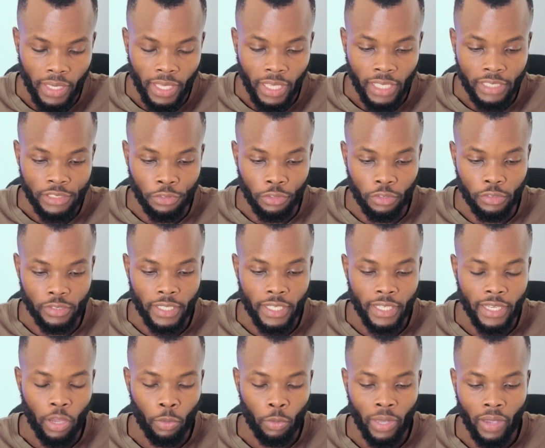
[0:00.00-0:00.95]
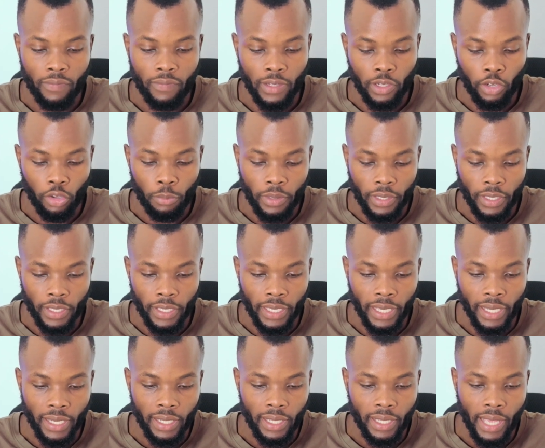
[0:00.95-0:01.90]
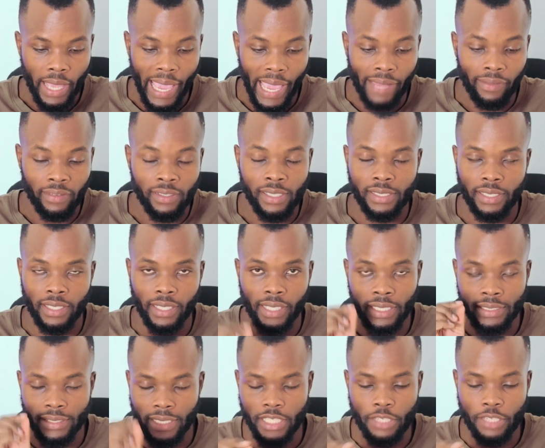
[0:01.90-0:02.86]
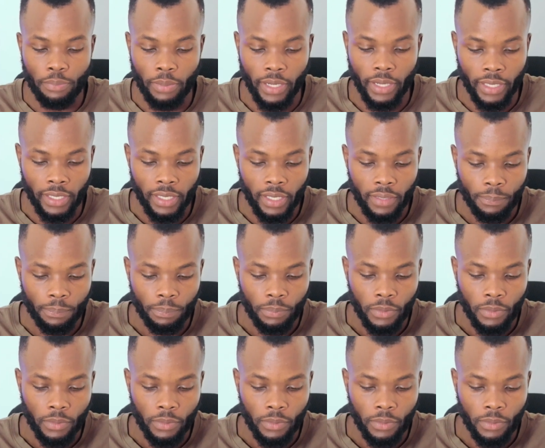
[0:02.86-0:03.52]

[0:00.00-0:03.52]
So you see now we have the lobby here, and this is an instant play.